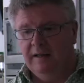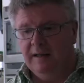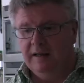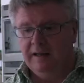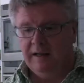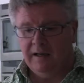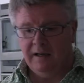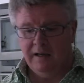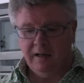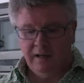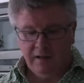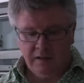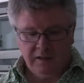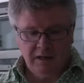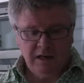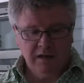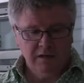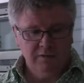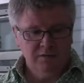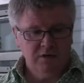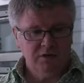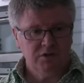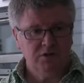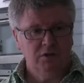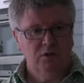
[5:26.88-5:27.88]
uh, a gang
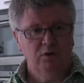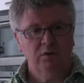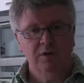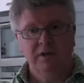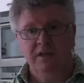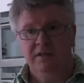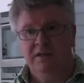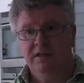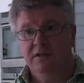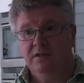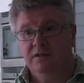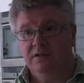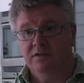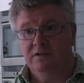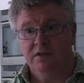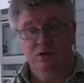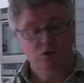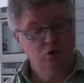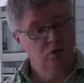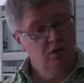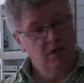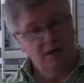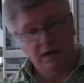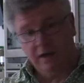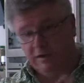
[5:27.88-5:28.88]
of us. And the whole idea is
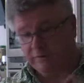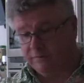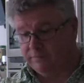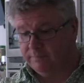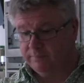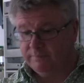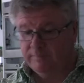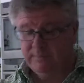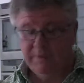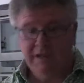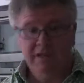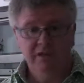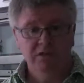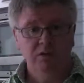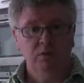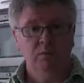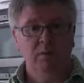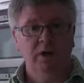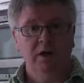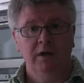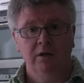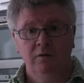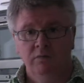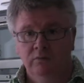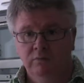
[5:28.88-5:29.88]
that you could have plenty of
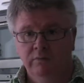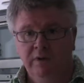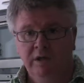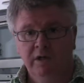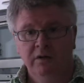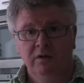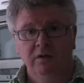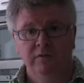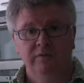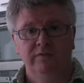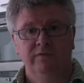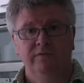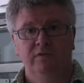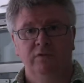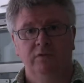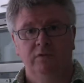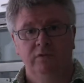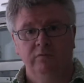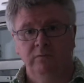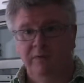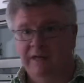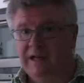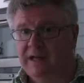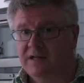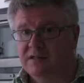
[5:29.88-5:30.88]
wine, really good
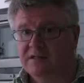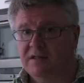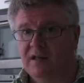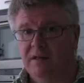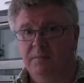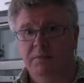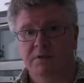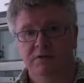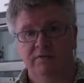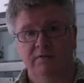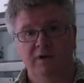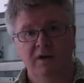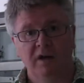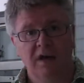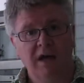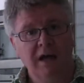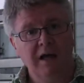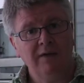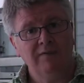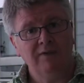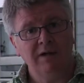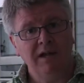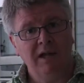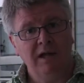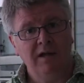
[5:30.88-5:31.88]
food, relaxed atmosphere,
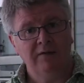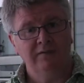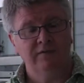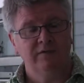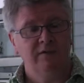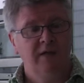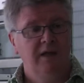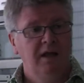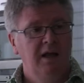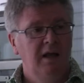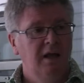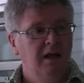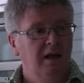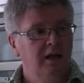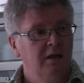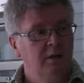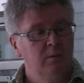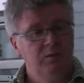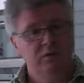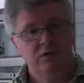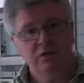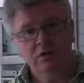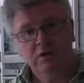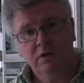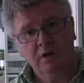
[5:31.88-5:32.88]
have a laugh, and there
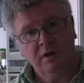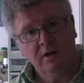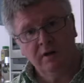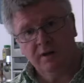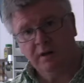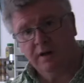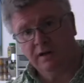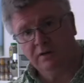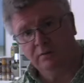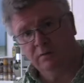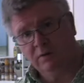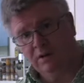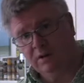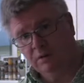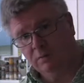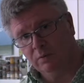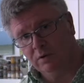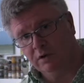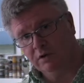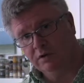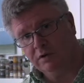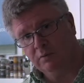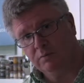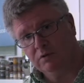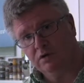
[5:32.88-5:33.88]
was none of that where I
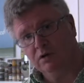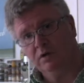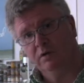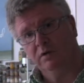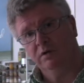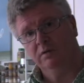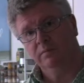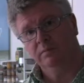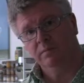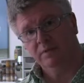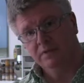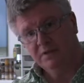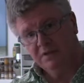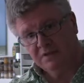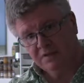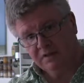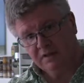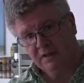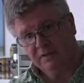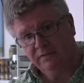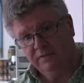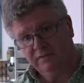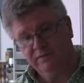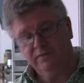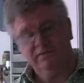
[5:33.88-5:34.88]
worked. It was all
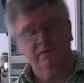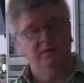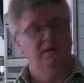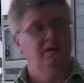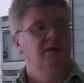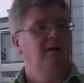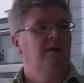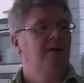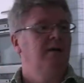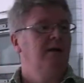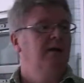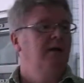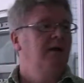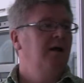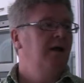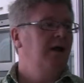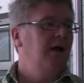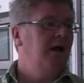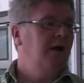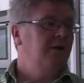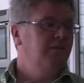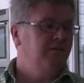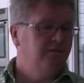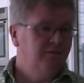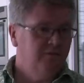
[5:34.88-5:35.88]
stiff
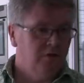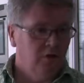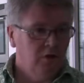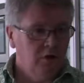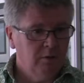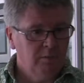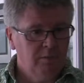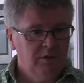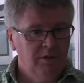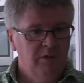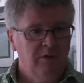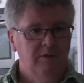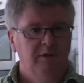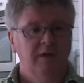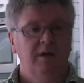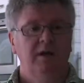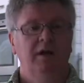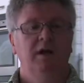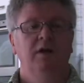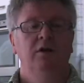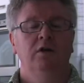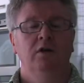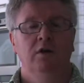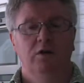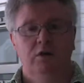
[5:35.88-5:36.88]
and formal
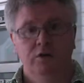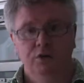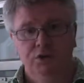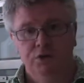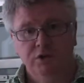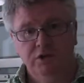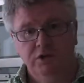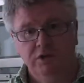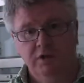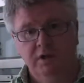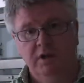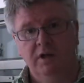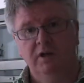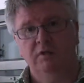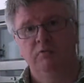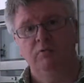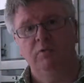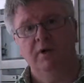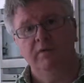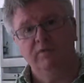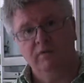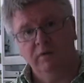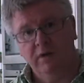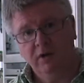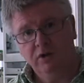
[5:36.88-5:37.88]
and hushed and
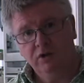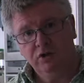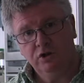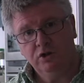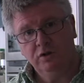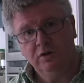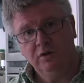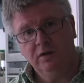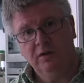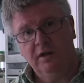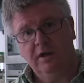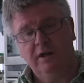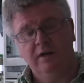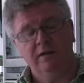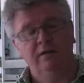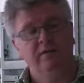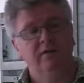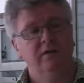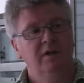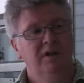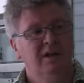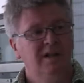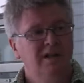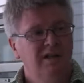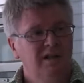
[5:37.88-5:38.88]
reverential,
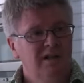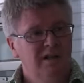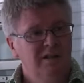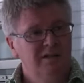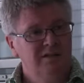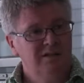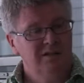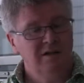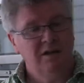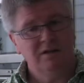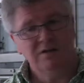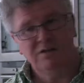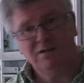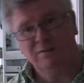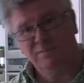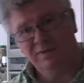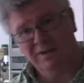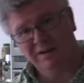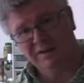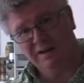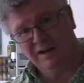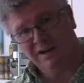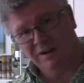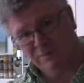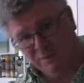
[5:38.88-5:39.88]
and it's not
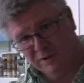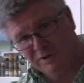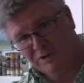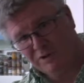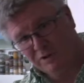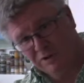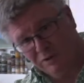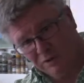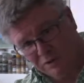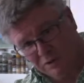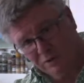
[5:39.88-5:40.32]
something that I wanted to